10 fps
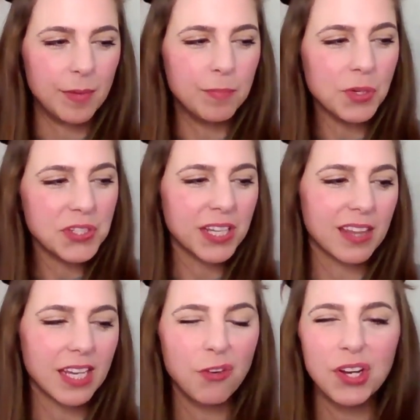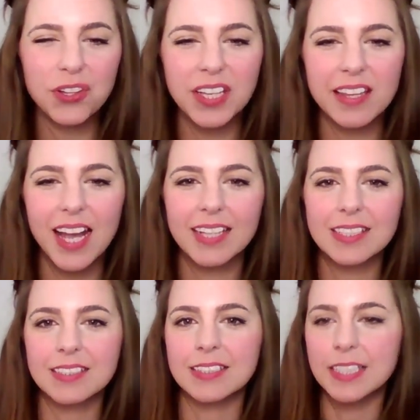Music theory, on the other hand,
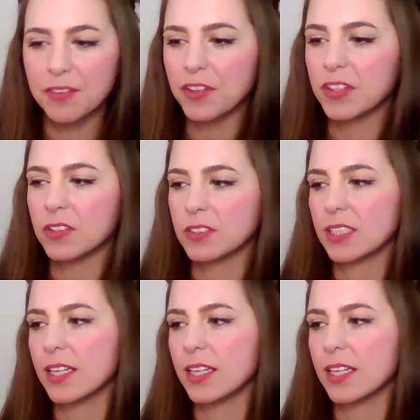is difficult.